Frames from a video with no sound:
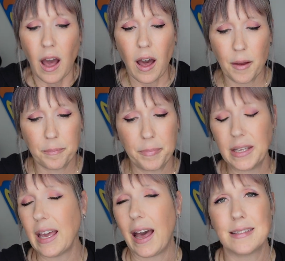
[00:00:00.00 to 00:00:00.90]
Uh,
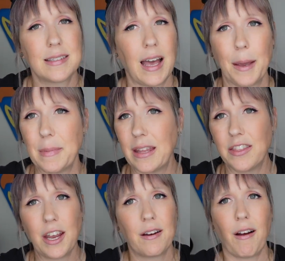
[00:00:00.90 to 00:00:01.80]
but yes, I mean,
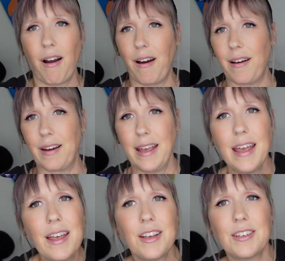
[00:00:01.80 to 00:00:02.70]
there are
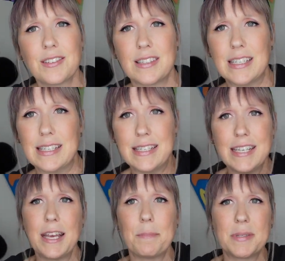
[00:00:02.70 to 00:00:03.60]
hills and
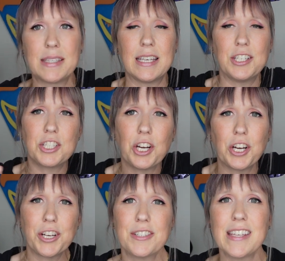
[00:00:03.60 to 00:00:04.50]
dips and
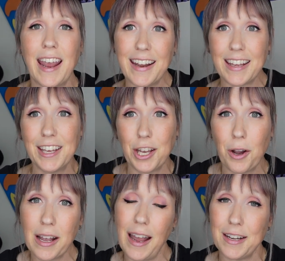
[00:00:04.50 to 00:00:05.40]
turns, and it can go
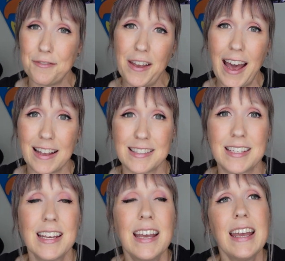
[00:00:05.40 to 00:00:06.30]
kind of fast.